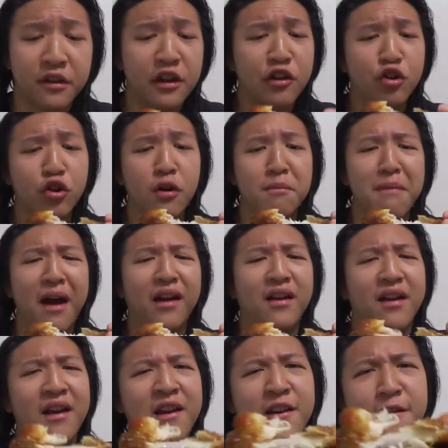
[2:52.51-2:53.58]
get a good amount
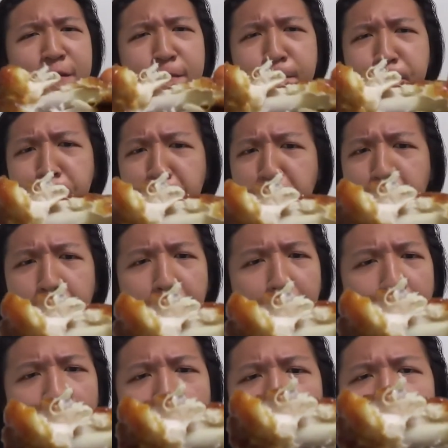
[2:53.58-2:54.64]
of heat
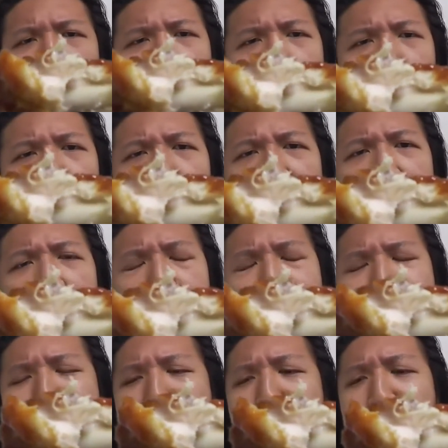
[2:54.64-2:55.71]
right off
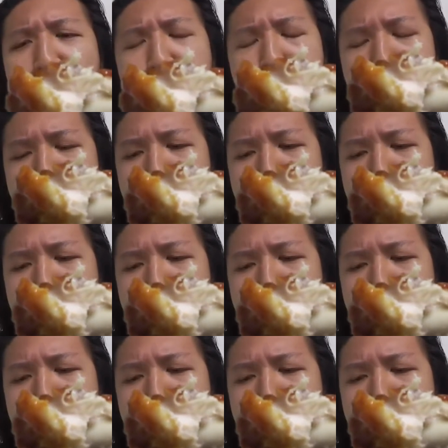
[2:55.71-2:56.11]
the bat.